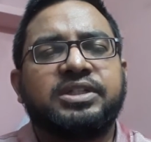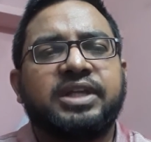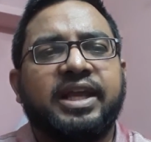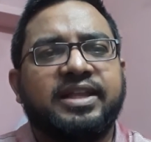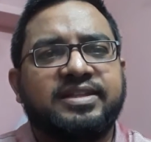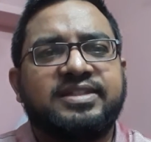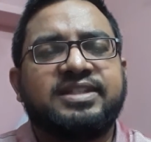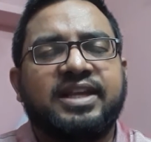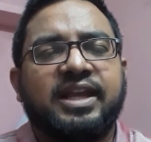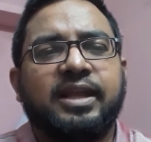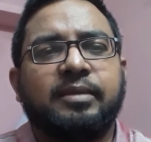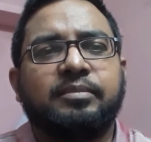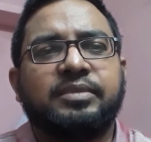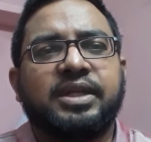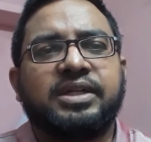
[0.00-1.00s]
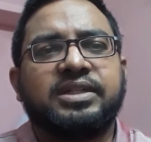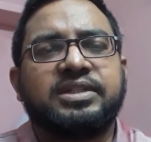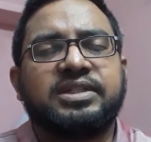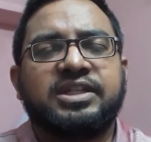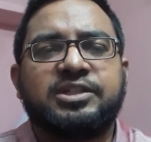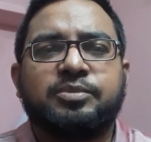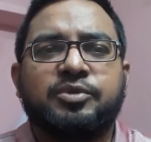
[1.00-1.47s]
enzyme that is
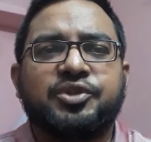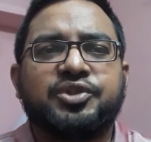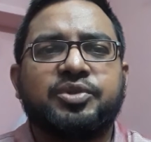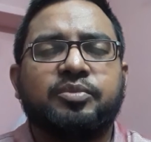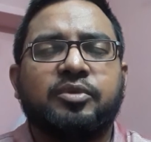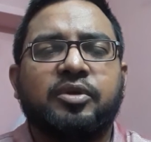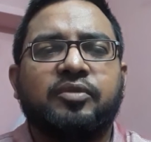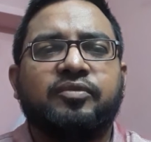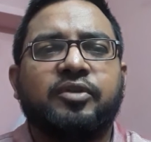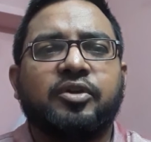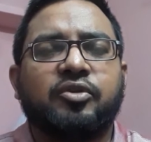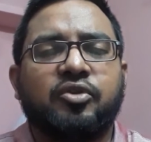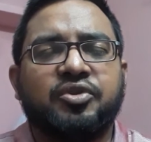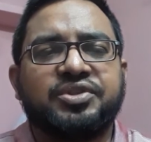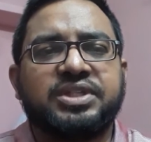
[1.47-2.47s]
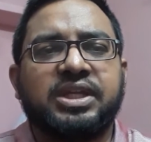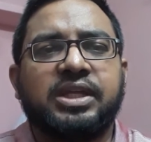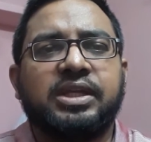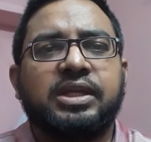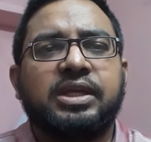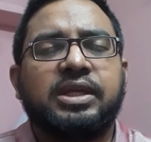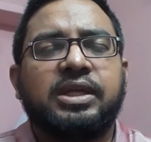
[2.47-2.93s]
responsible for causing
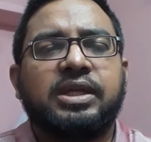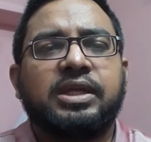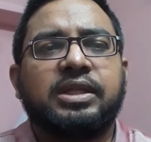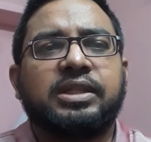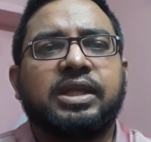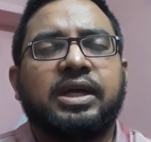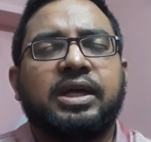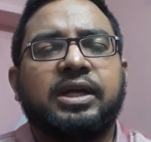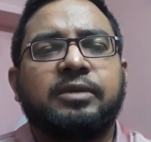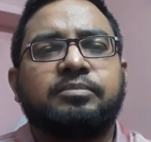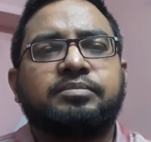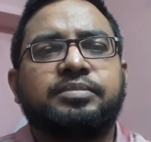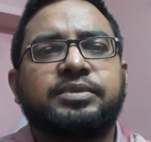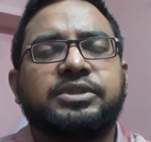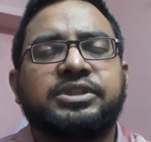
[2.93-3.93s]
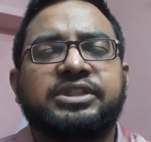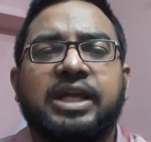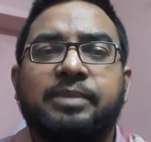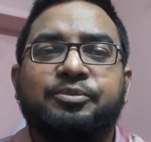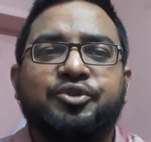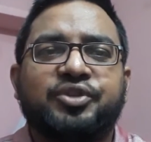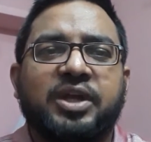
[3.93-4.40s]
the
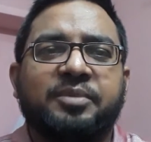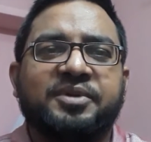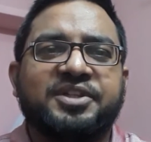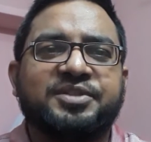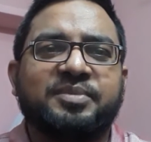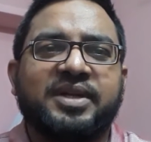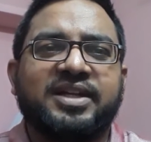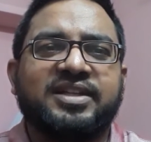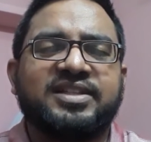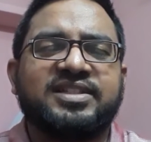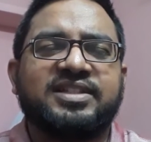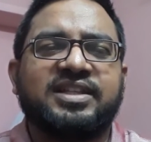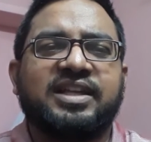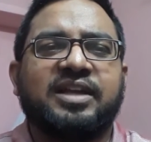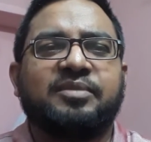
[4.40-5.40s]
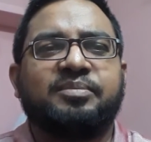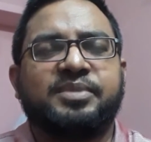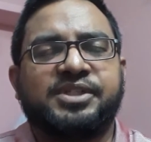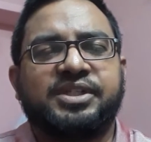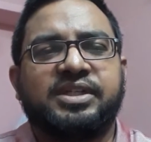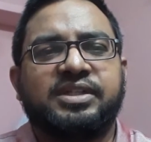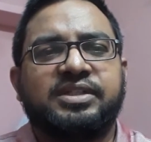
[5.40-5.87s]
type 2 diabetes mellitus young
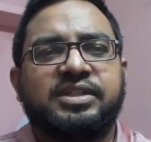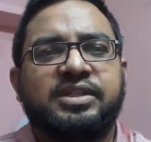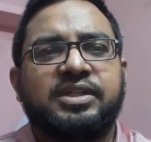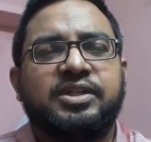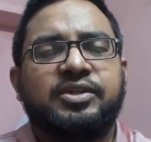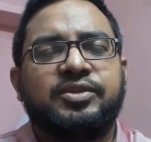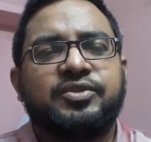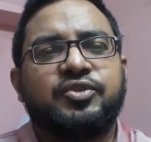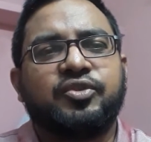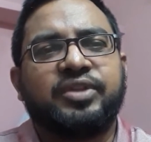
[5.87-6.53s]
patients. So